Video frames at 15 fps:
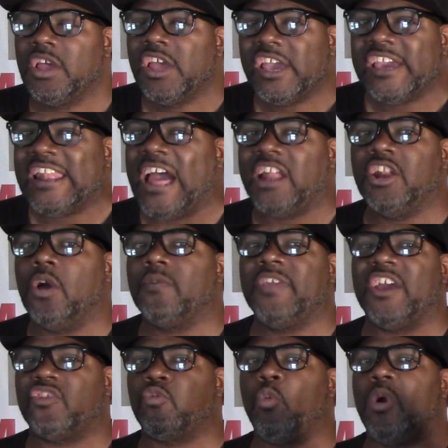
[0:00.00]
And I know
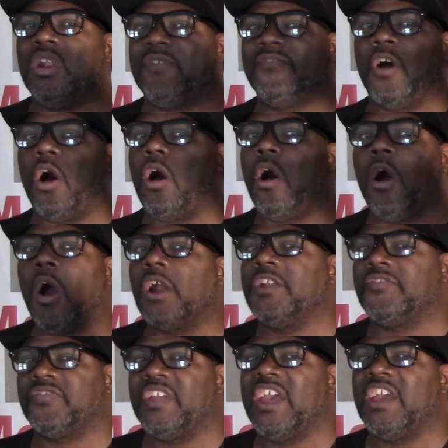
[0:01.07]
that's one of the
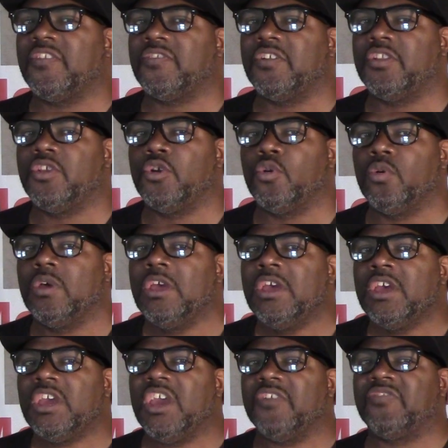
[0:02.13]
hardest things to do,
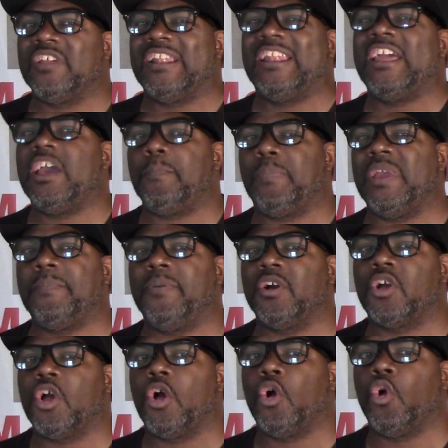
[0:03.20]
is to let
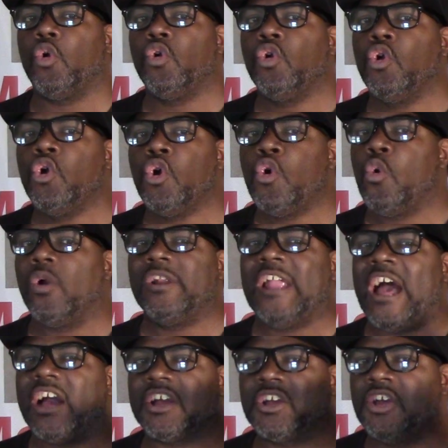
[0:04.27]
people go who are
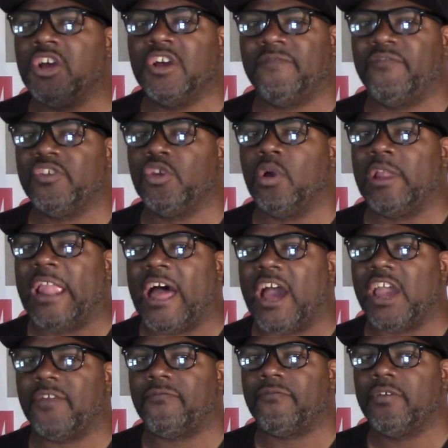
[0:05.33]
not good for your
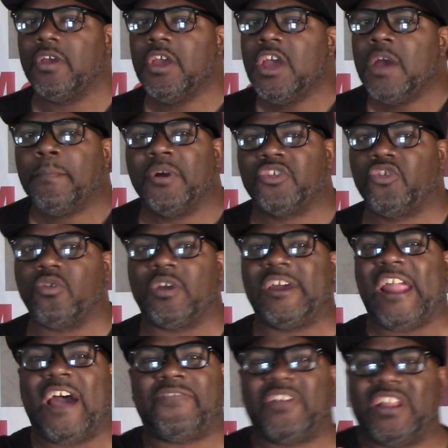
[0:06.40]
life. But you're
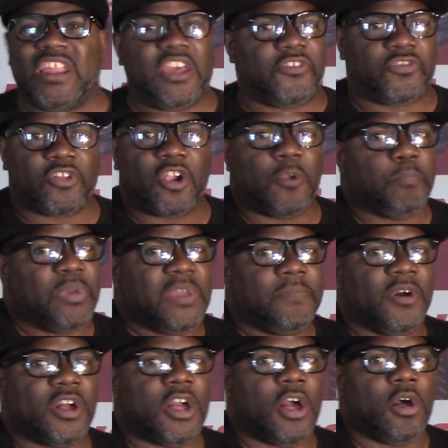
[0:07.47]
going to have to let certain
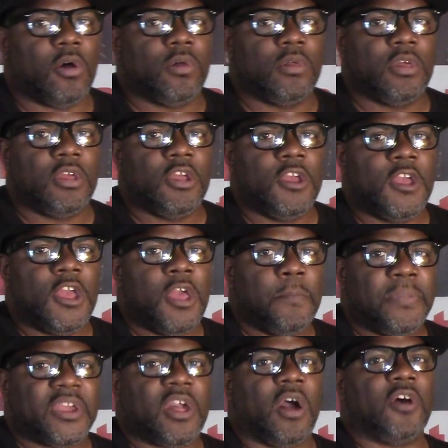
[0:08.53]
people go,
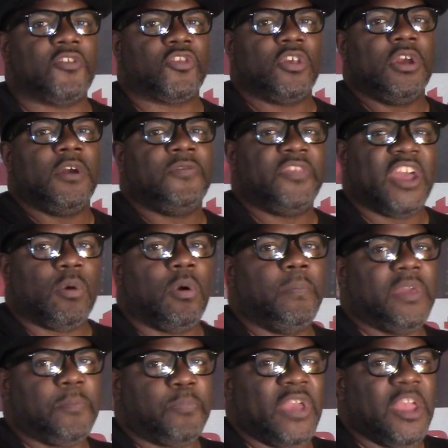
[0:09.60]
because there will
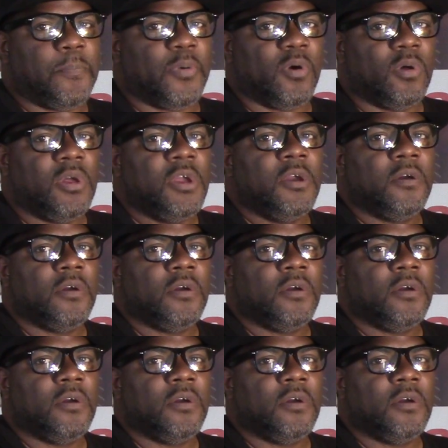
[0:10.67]
be people